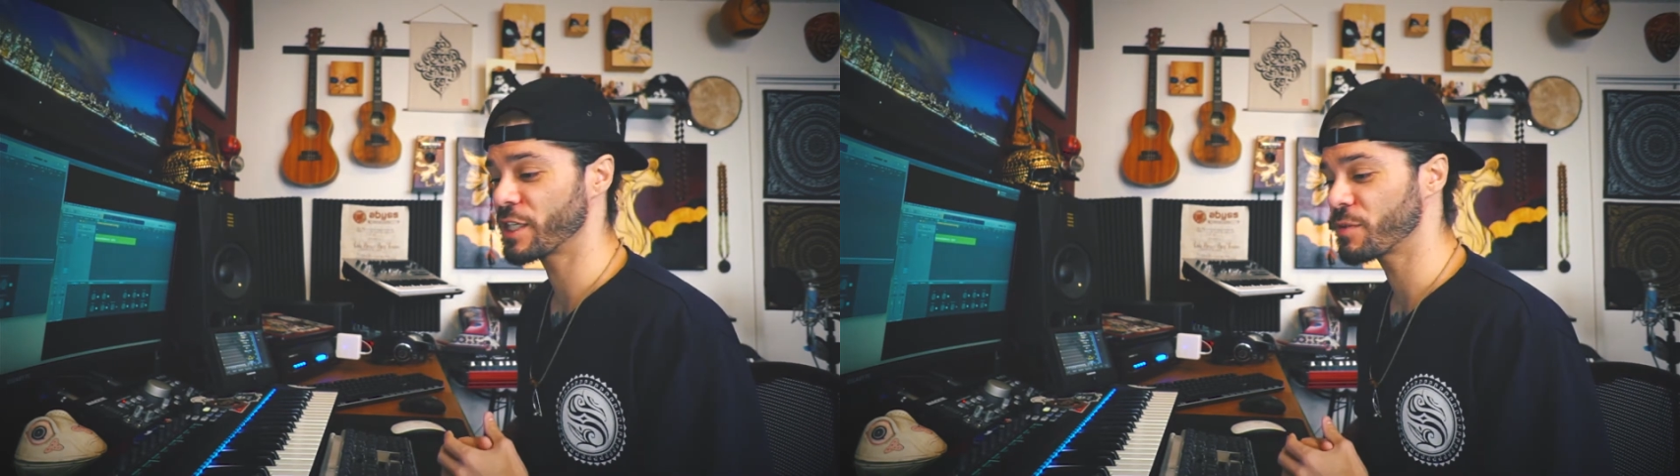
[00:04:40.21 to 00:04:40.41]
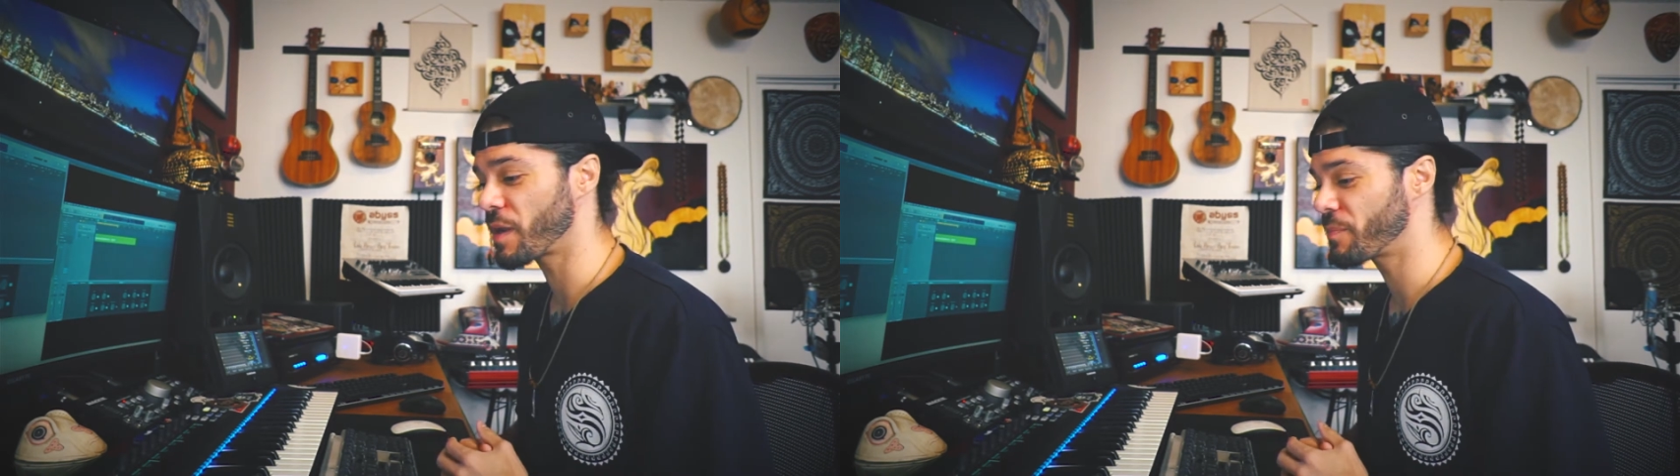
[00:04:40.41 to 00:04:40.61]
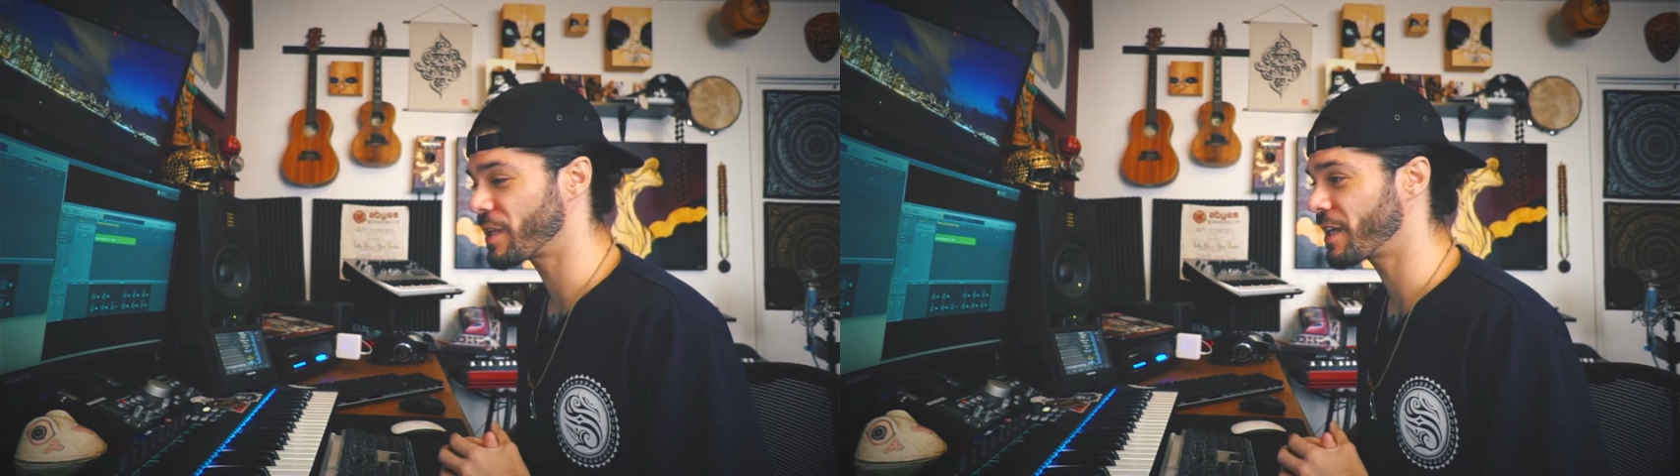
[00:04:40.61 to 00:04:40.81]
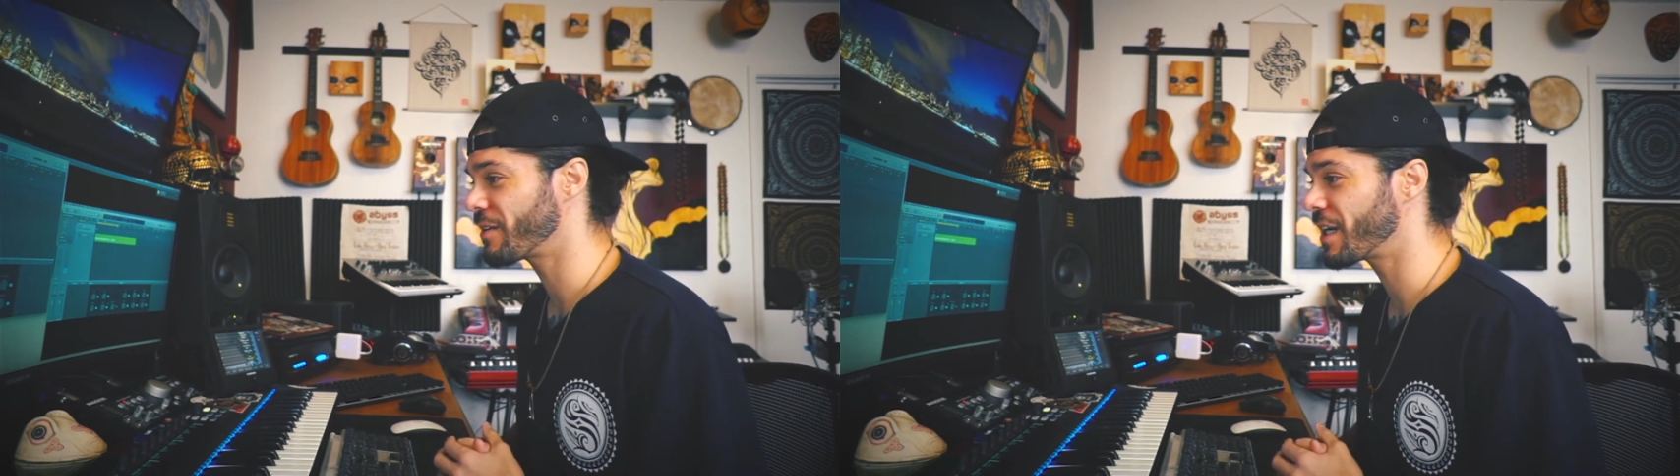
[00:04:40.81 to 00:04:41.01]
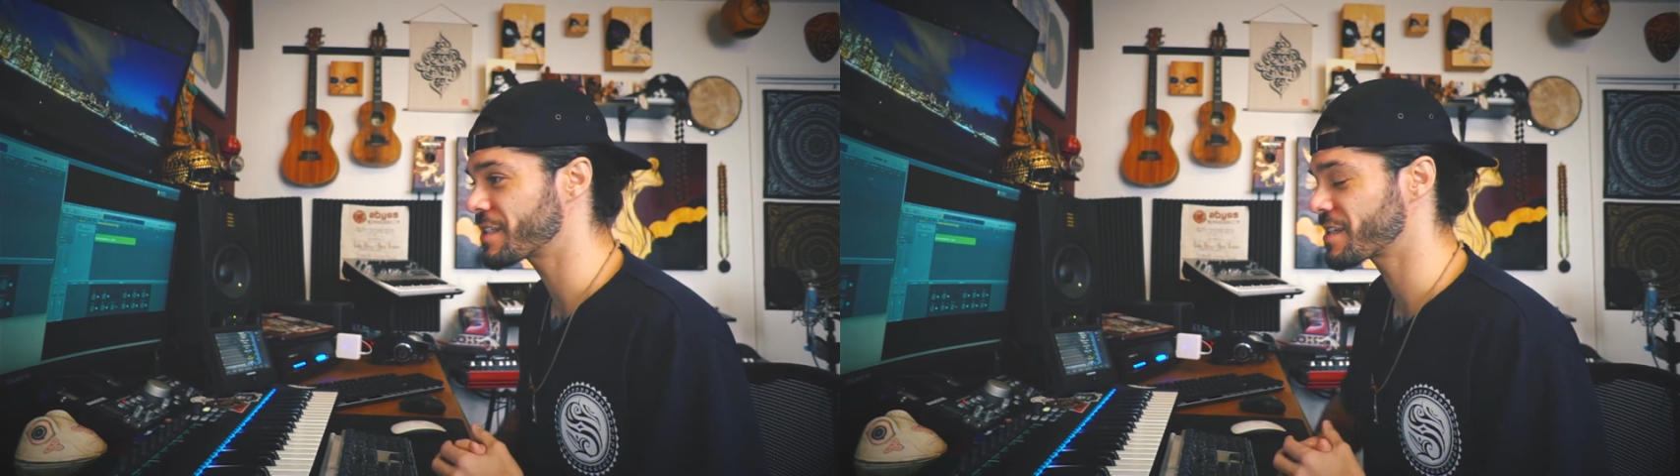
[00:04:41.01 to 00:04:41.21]
and you might be like,
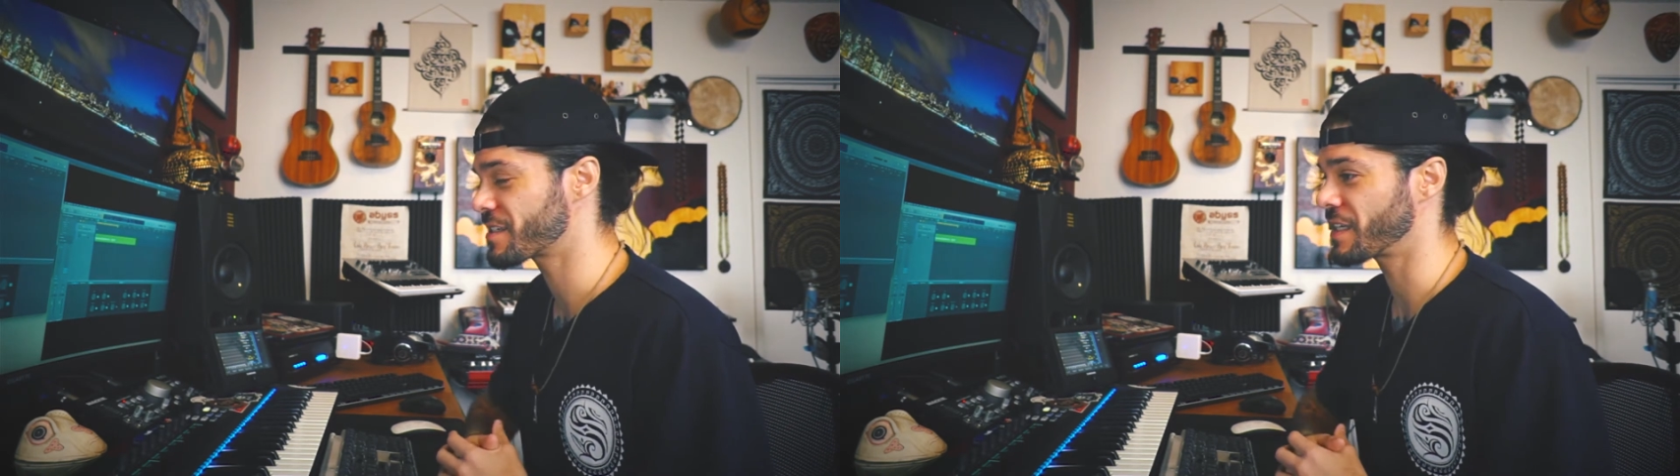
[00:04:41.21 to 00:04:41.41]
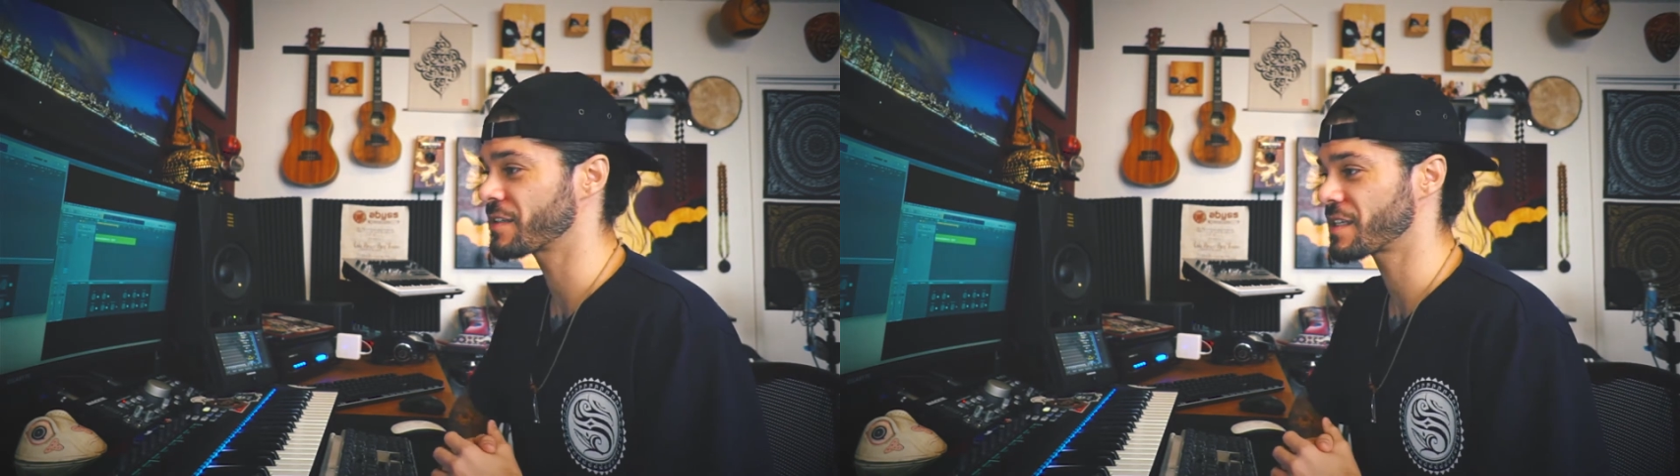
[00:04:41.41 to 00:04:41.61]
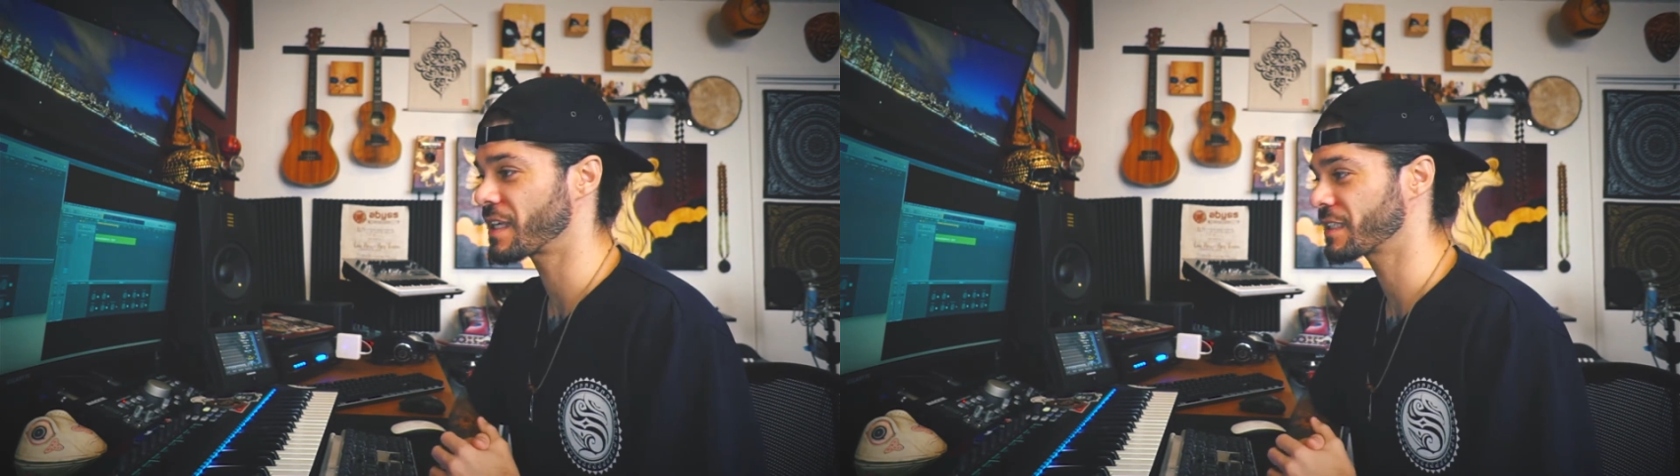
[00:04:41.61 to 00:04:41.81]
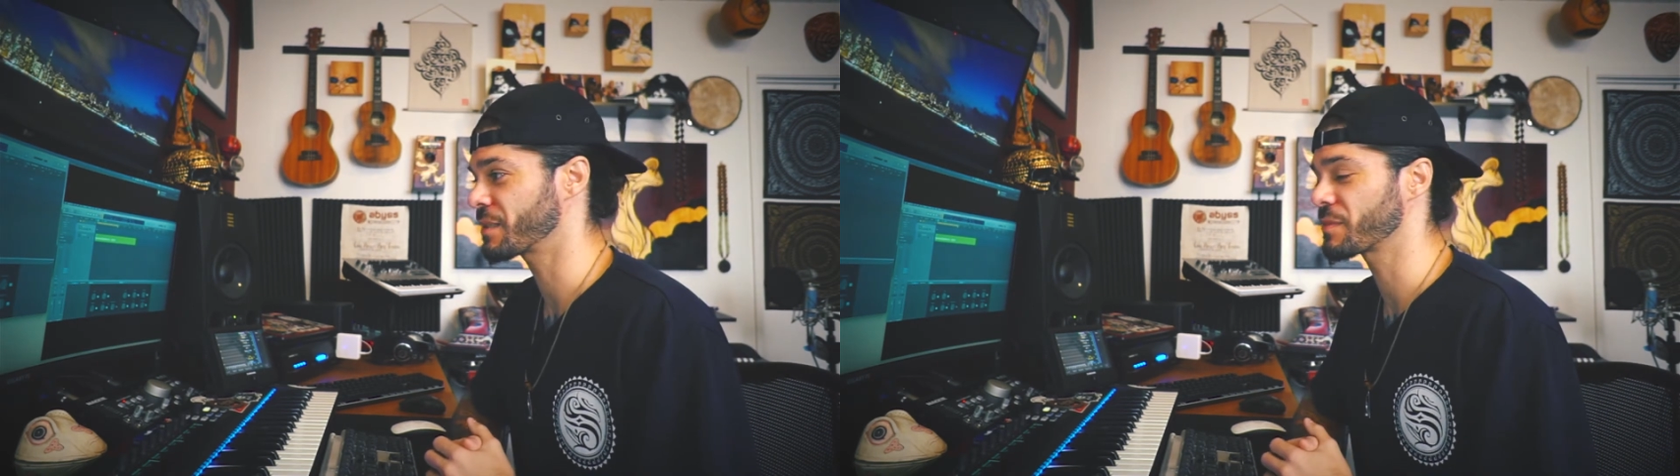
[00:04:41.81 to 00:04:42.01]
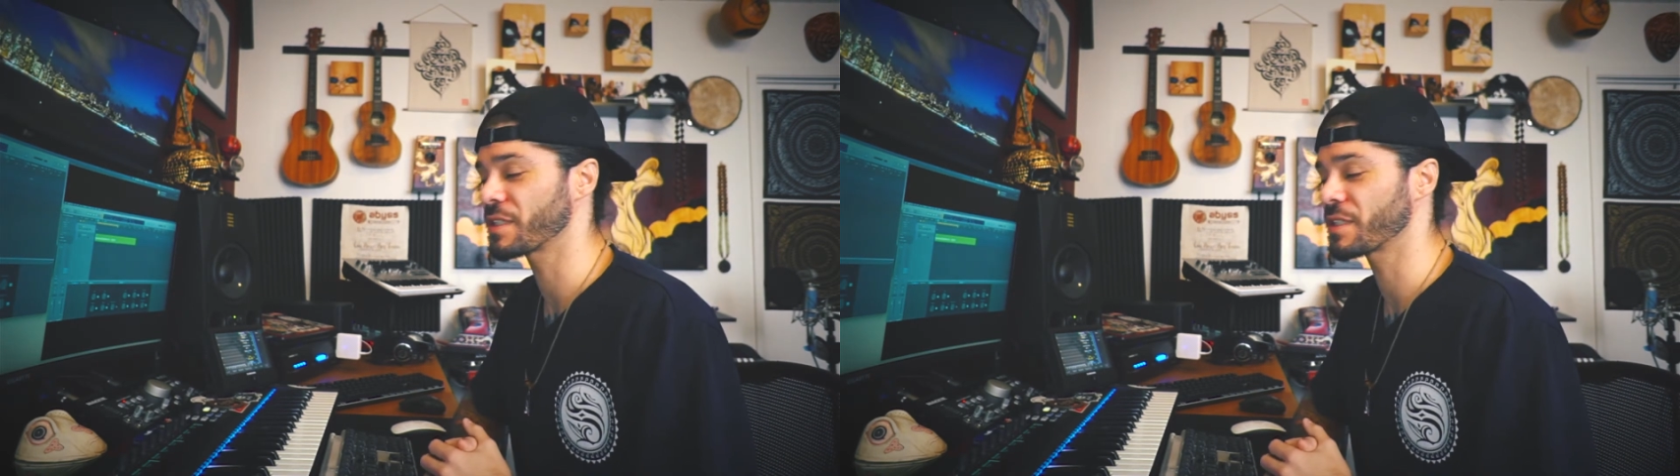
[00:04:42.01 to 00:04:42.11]
wow, it just sounds like some